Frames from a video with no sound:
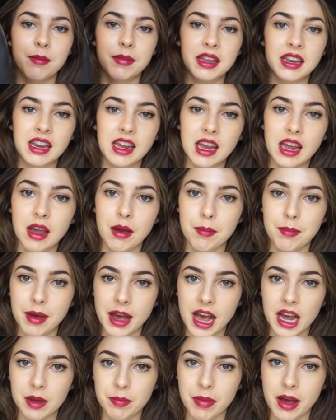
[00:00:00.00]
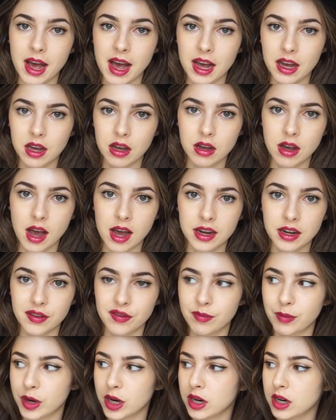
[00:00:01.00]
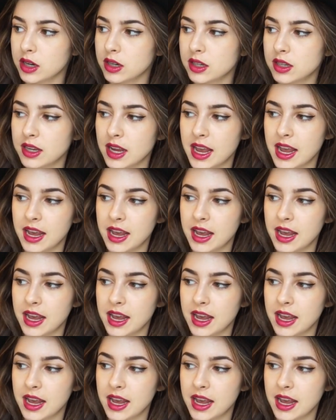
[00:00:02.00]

mini backpack kind of purse,